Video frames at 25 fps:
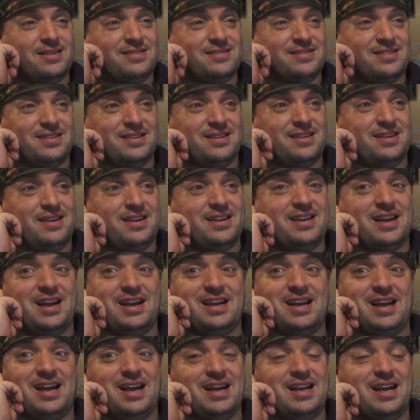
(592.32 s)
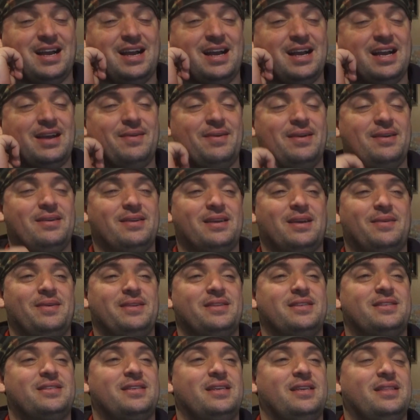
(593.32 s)
I can't wait to
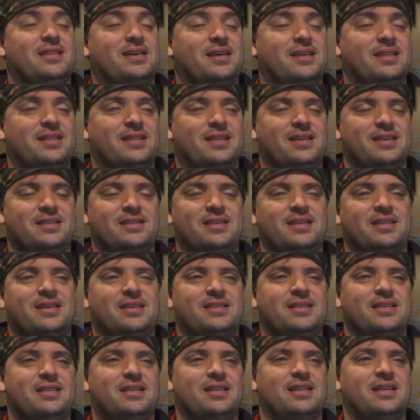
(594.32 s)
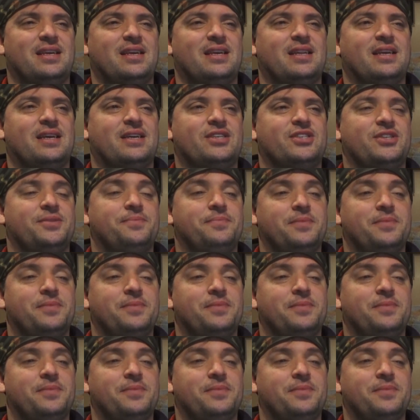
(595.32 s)
see that in action.